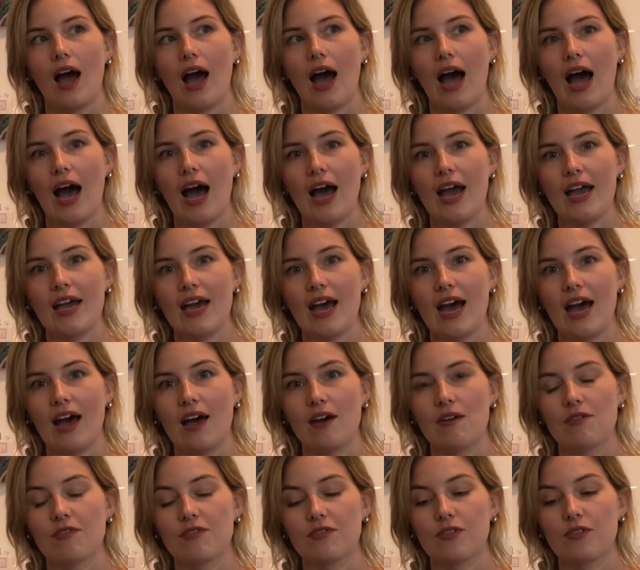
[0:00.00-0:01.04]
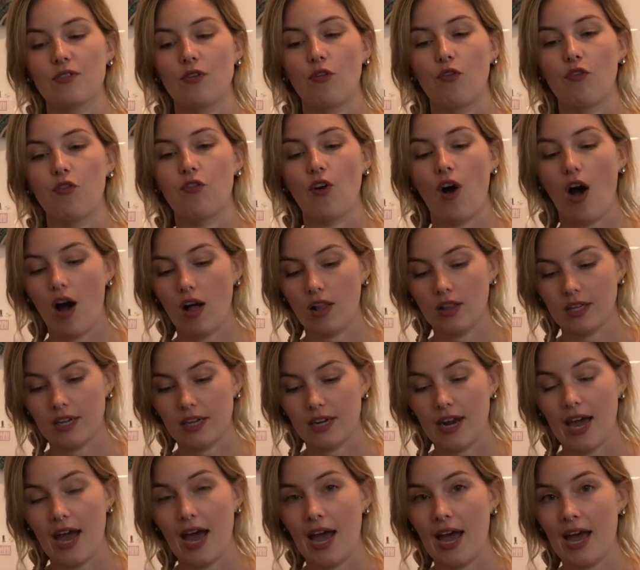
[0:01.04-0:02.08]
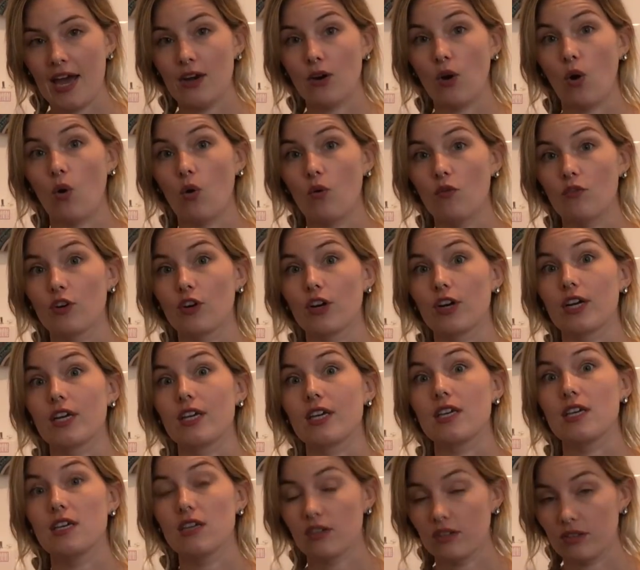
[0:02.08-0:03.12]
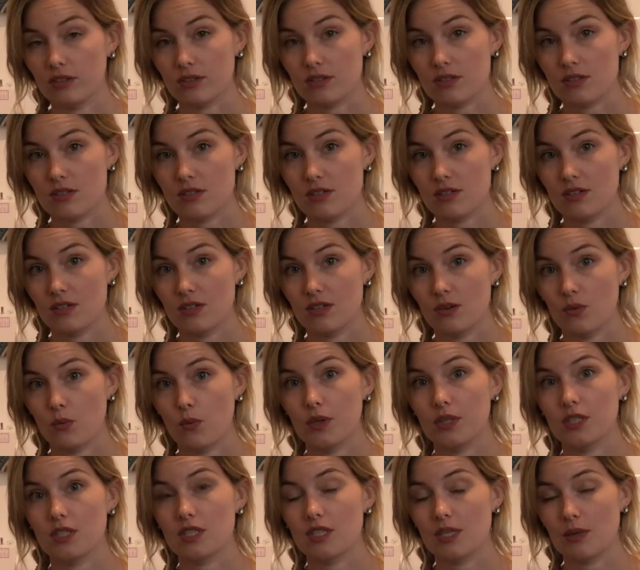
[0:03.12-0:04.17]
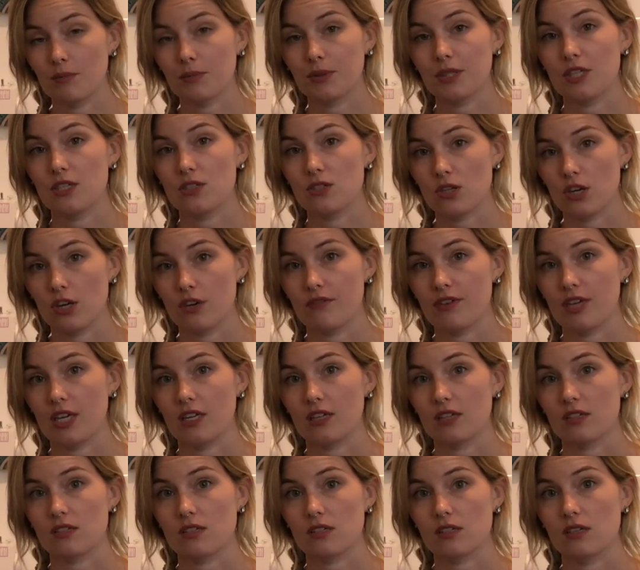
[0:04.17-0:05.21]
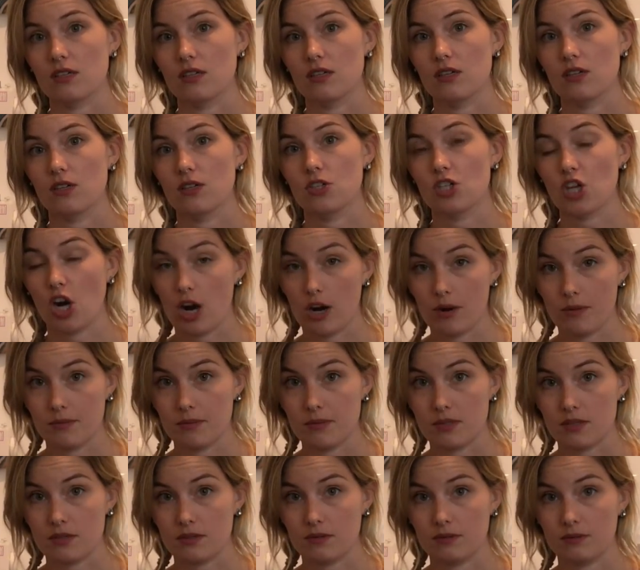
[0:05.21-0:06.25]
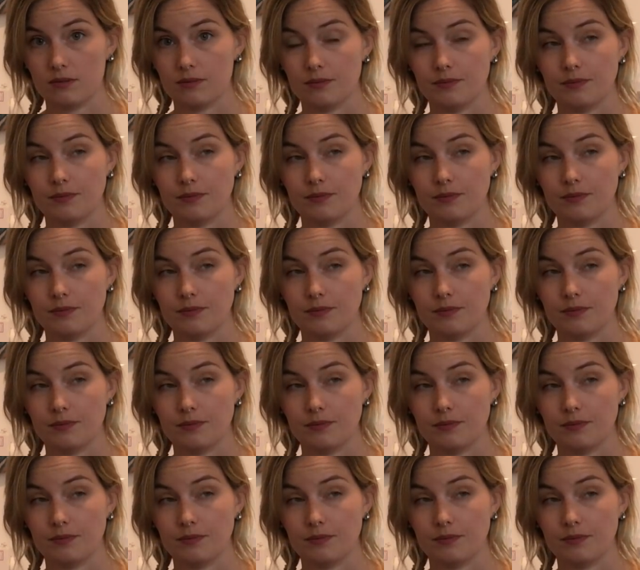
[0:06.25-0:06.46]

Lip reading: I have fallen head over heels with Simply Serving's charms.